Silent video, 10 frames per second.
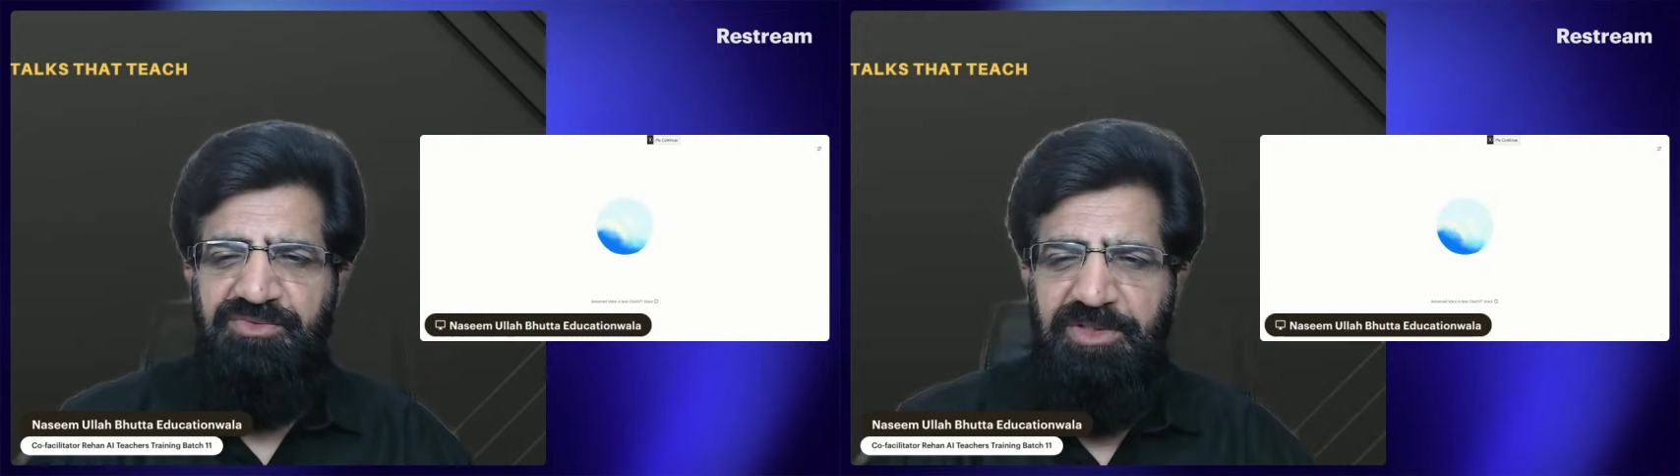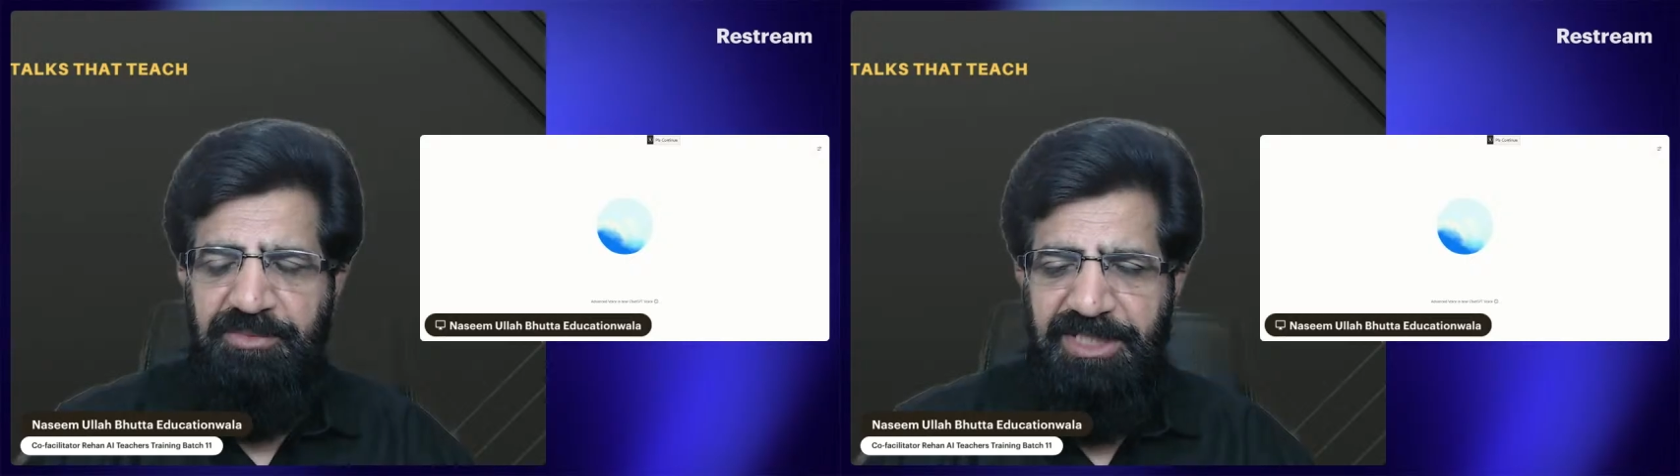
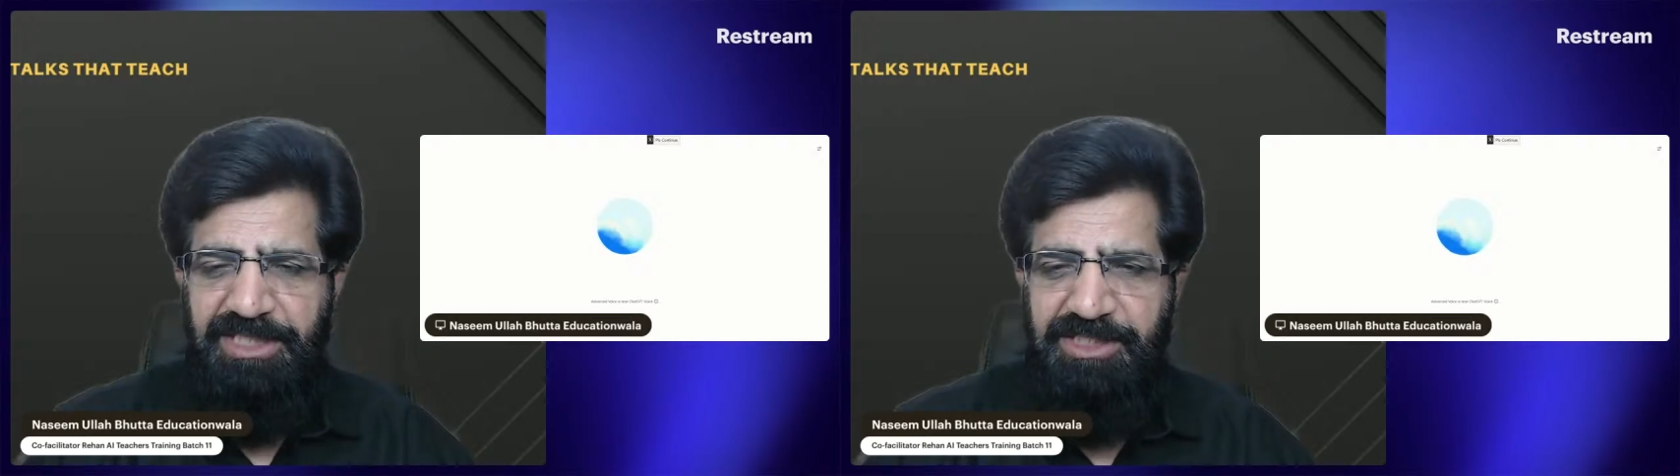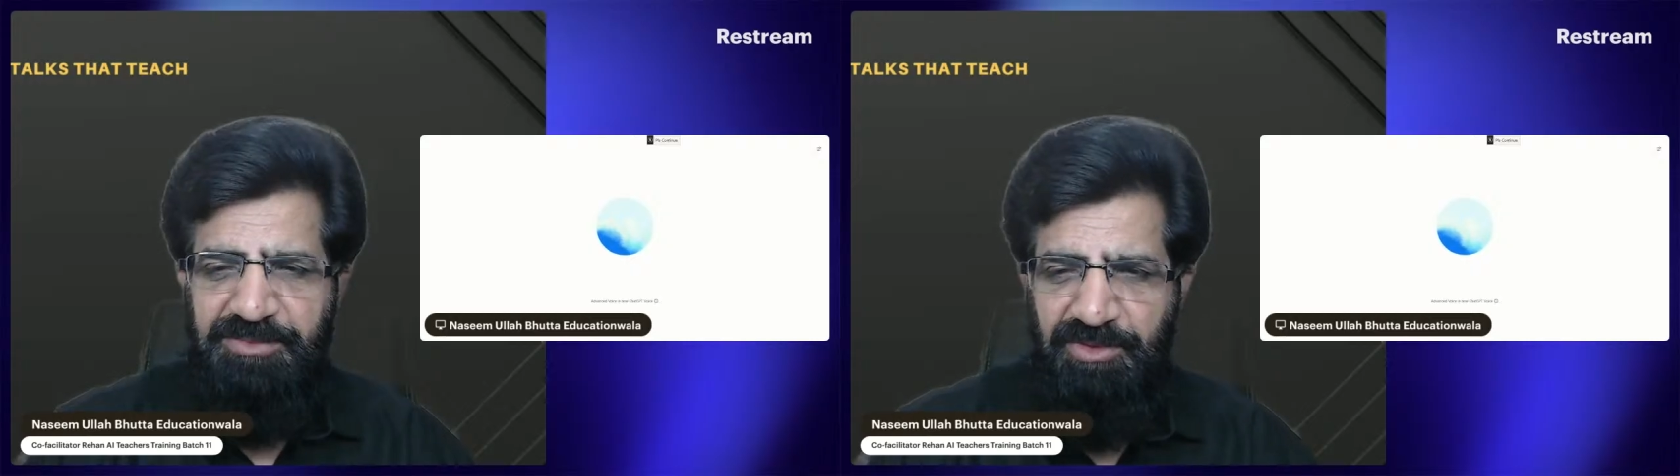for my
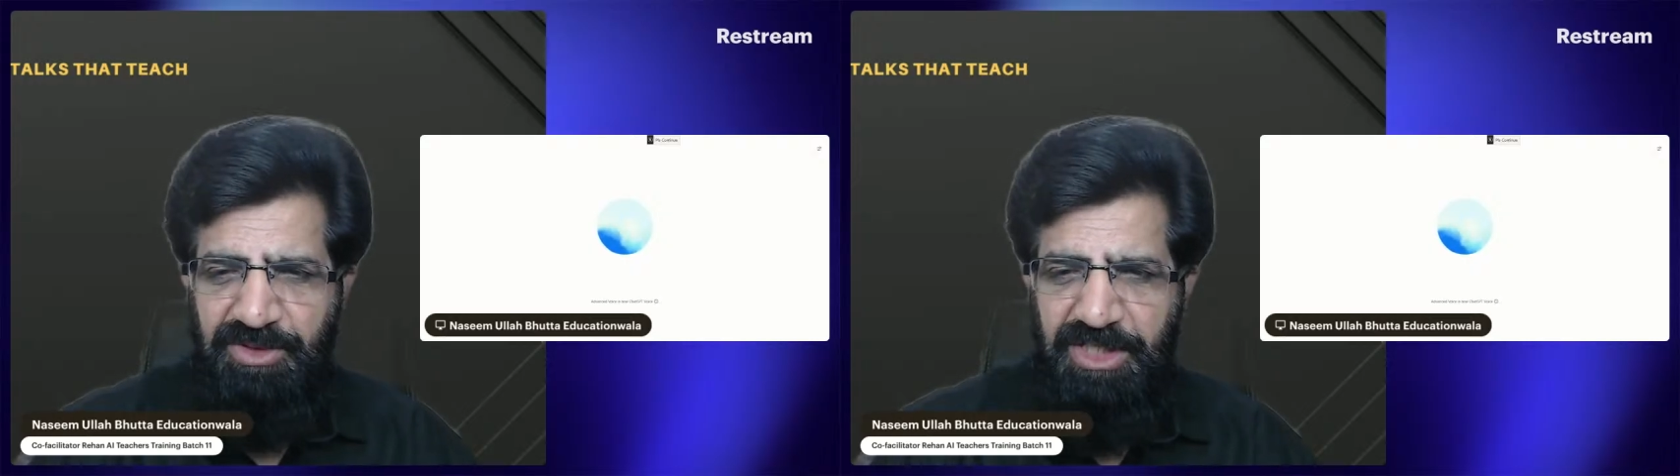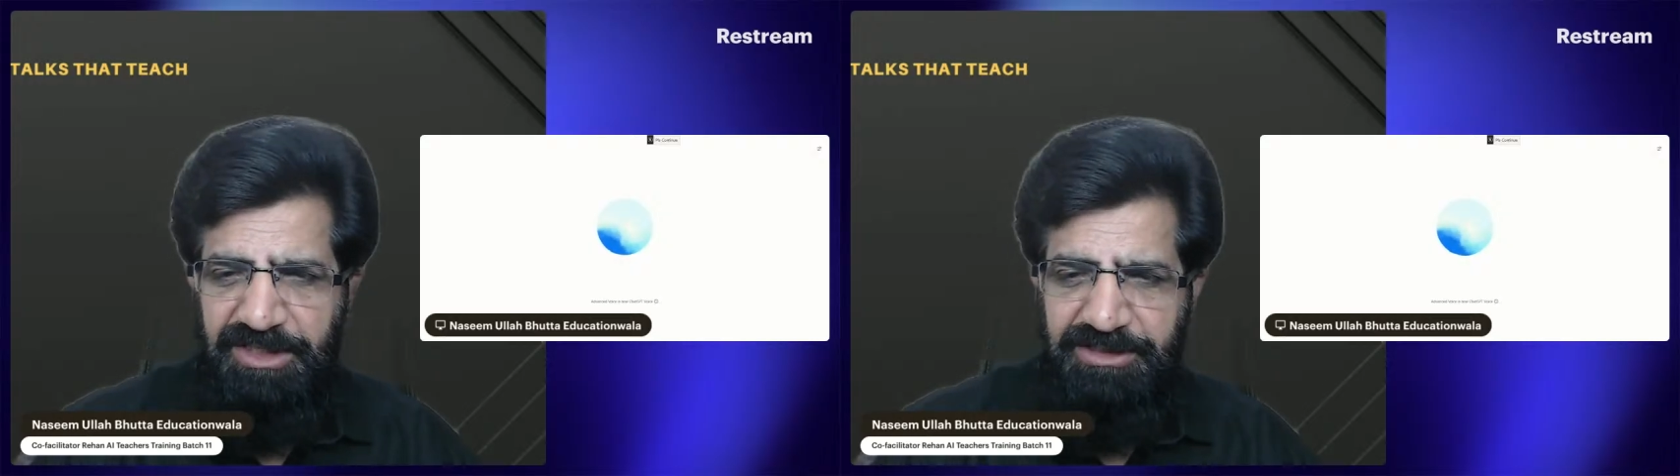this
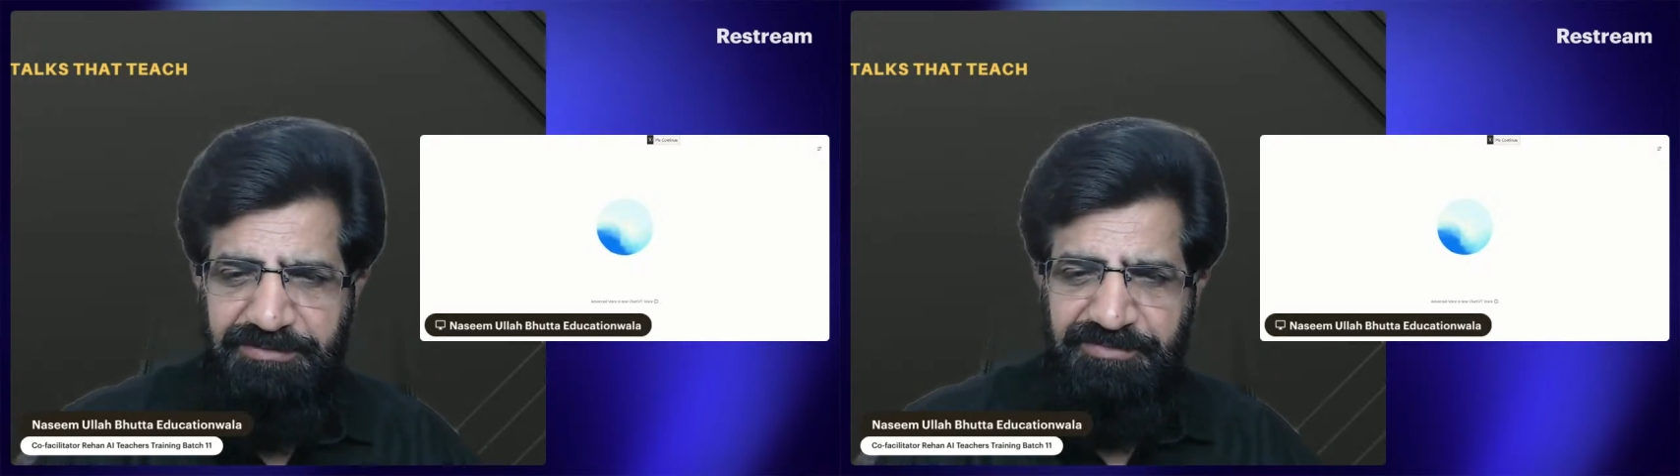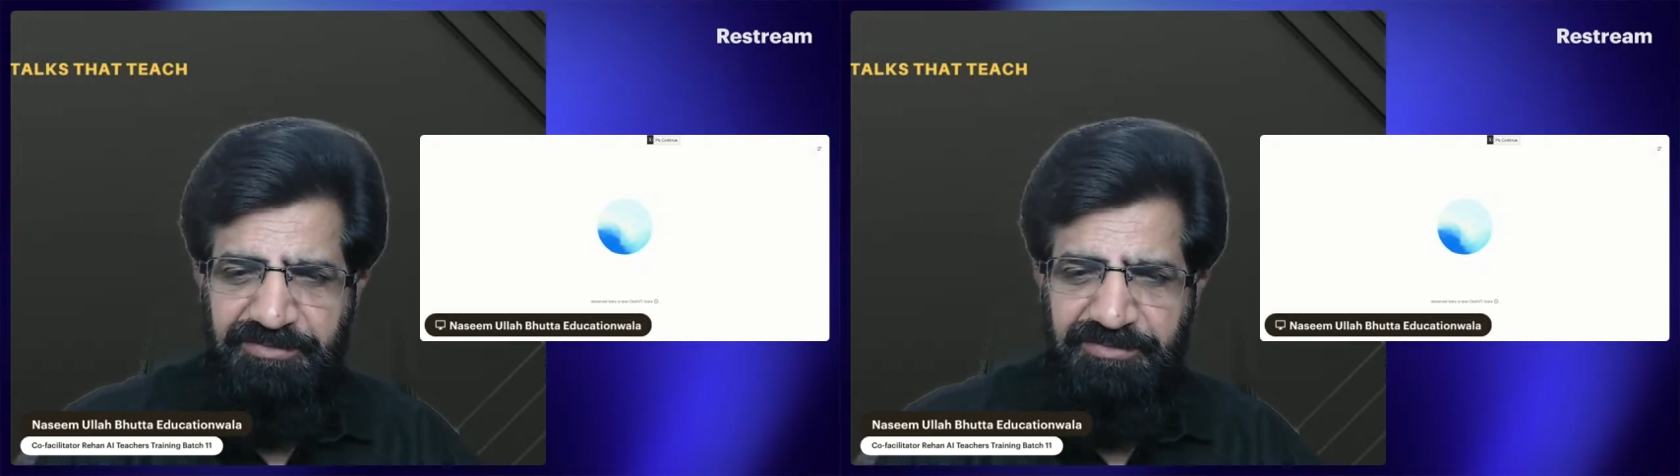podcast.